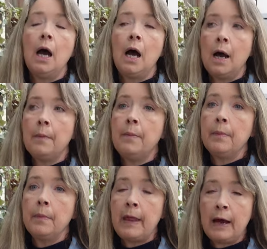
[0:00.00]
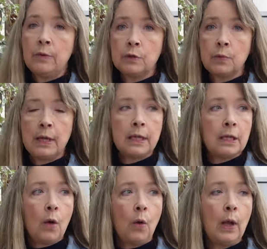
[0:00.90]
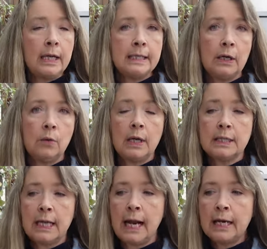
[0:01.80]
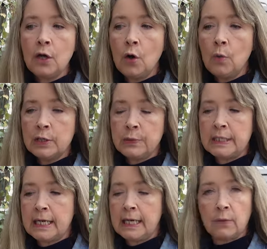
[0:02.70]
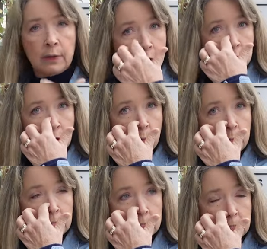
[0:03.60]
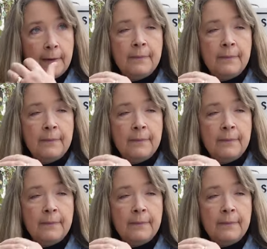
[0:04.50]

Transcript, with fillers: um, that was what the whole idea was and i know which ones i can winter sow because